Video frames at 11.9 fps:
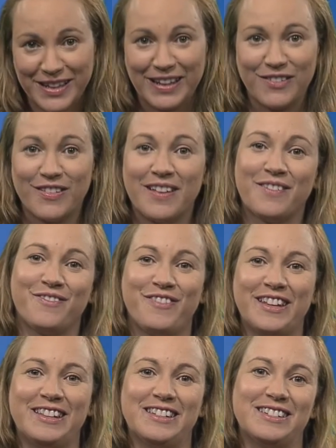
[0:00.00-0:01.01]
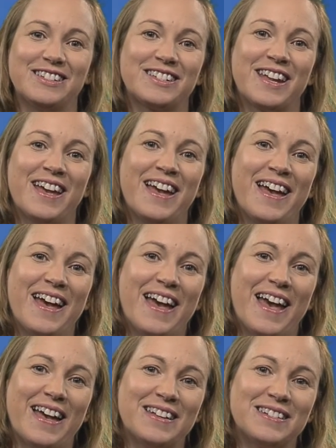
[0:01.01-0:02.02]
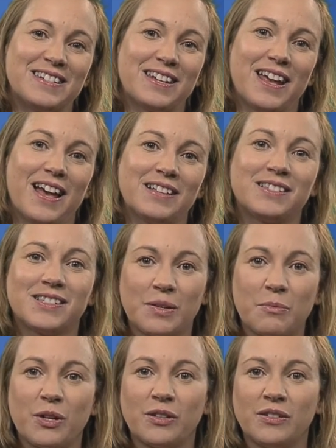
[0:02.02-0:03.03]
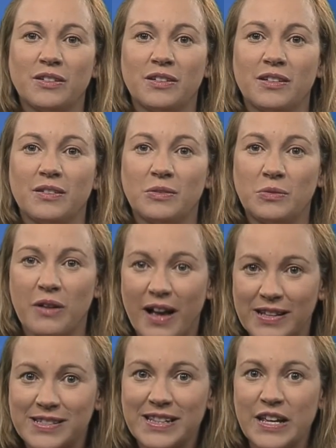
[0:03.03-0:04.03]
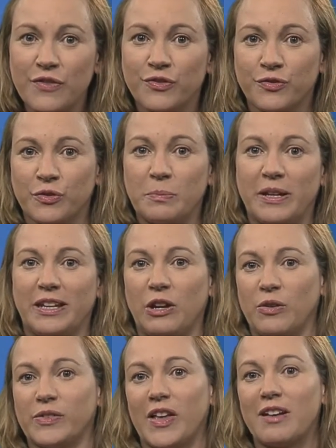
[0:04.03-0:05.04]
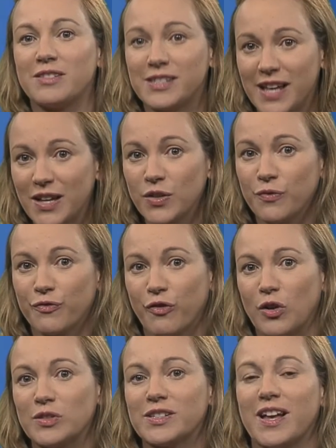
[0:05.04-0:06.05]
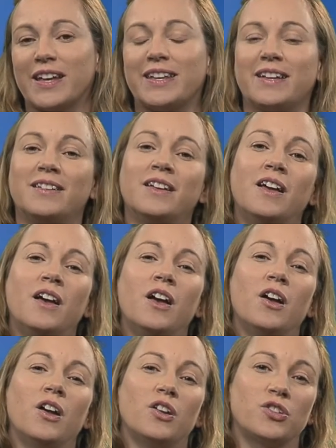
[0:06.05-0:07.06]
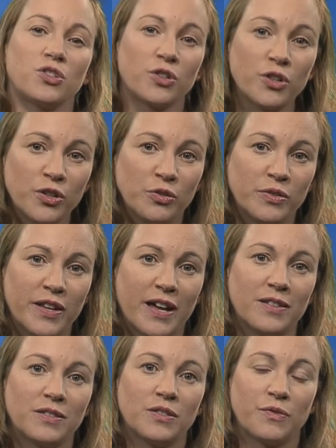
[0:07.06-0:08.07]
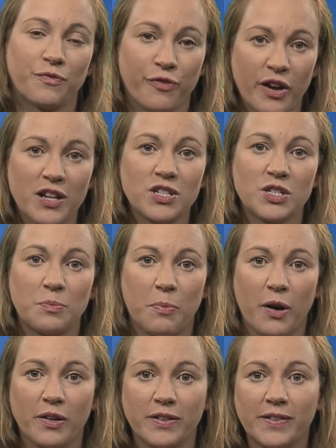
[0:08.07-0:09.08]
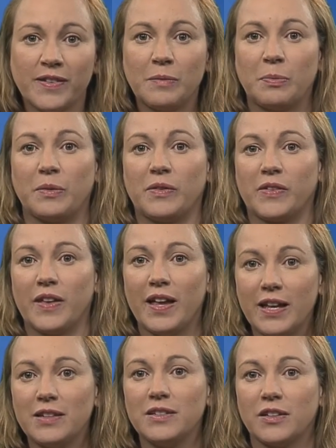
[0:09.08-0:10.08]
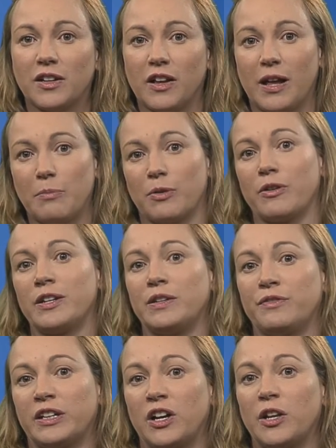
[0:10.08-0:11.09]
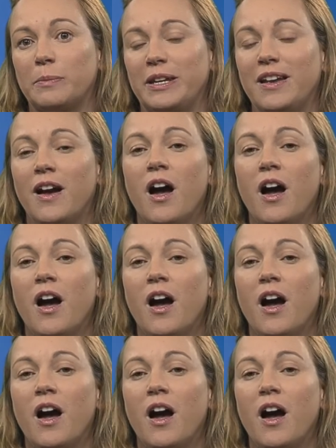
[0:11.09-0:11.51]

in Finland, and as someone who has lived for many years outside of France, I can assure you that the French participants in the collaborative economy